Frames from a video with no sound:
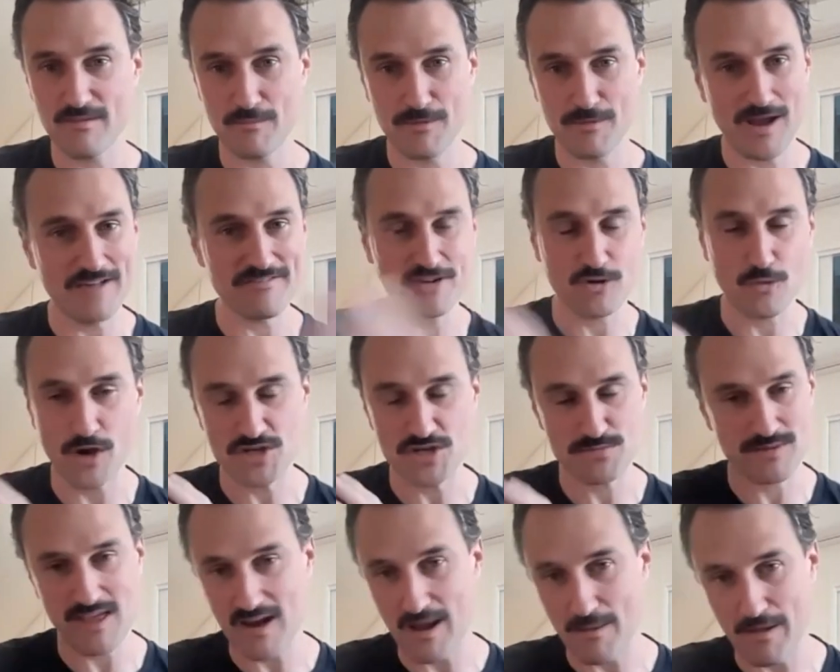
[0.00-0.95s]
Someone asked a
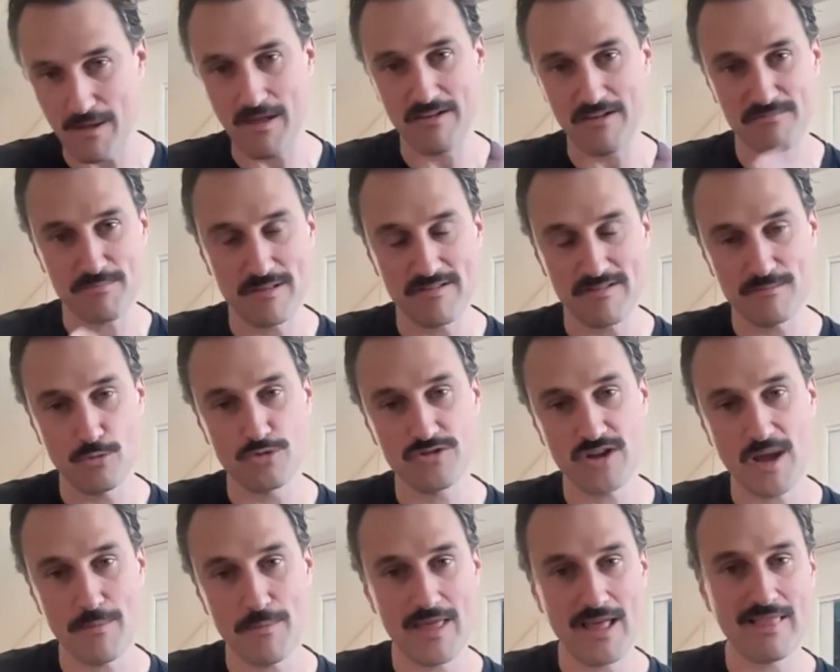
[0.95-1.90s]
question about that. I'll spend some more
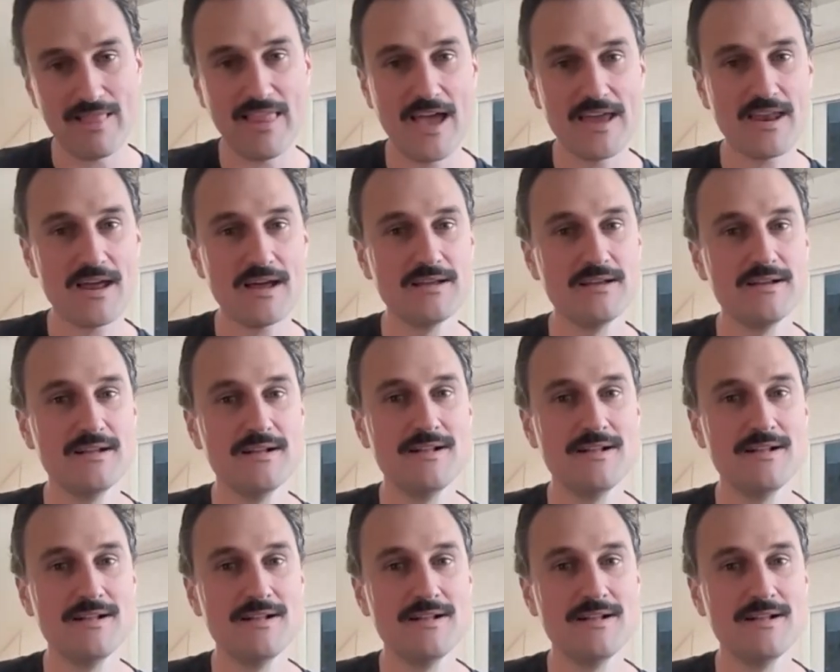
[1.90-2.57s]
time on that later.